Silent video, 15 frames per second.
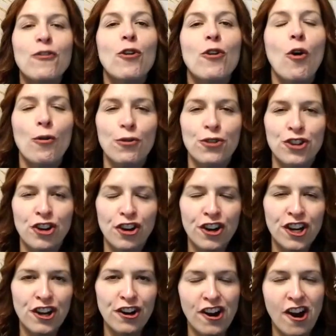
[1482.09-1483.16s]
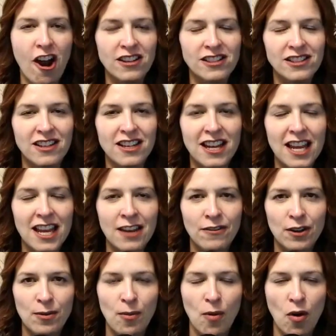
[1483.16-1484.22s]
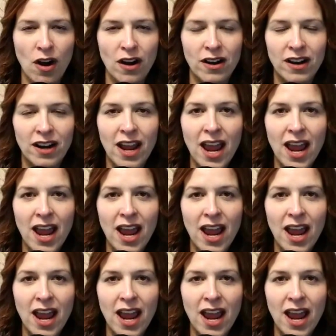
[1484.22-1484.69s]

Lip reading: grown your curiosity even more.